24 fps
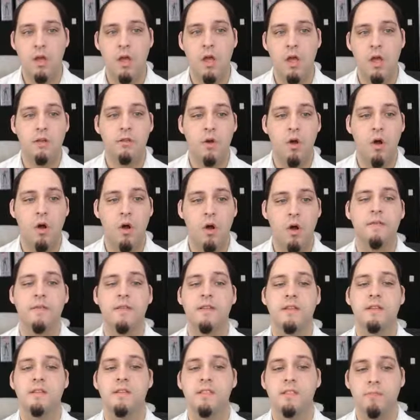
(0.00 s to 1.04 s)
So all of
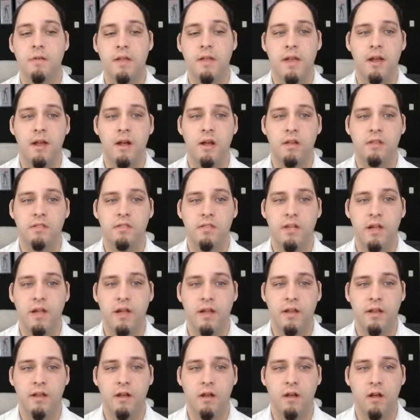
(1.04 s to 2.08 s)
this is playing on
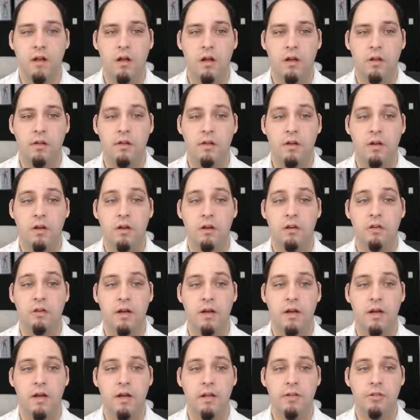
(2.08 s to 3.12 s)

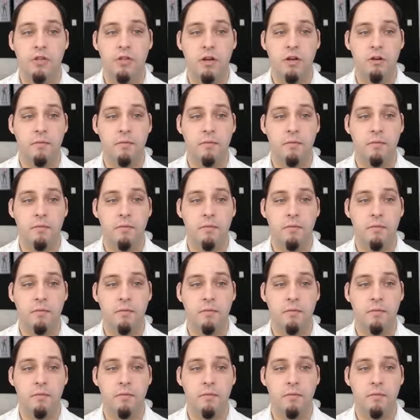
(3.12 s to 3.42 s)
our Cherub